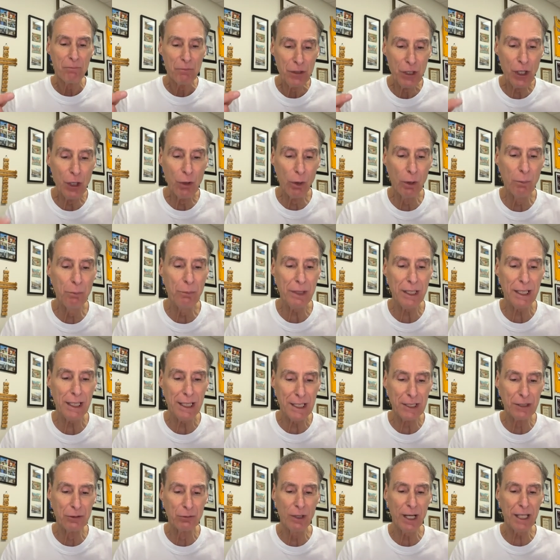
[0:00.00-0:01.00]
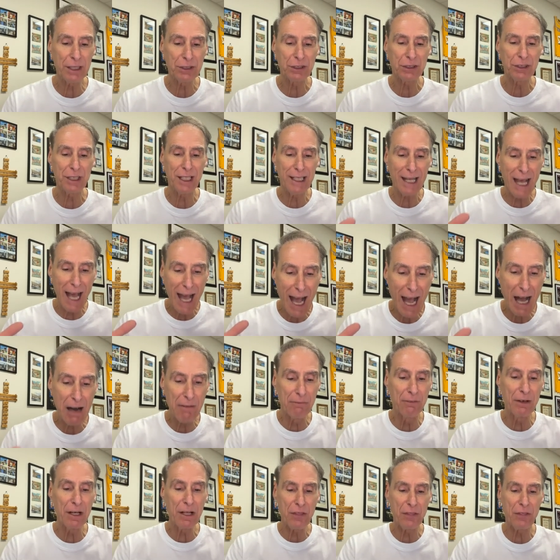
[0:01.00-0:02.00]
You will be enriched in
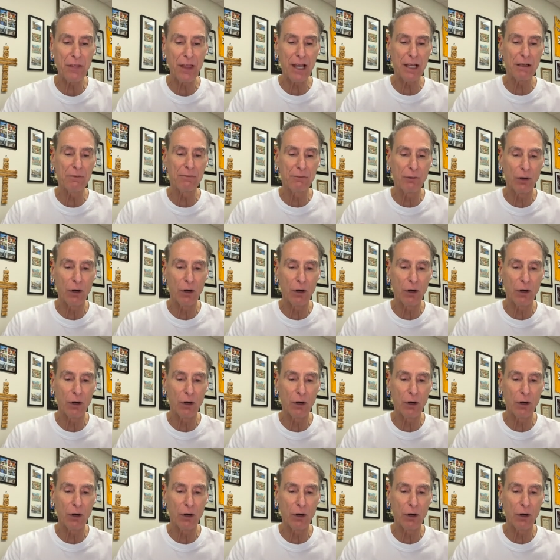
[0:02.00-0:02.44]
everything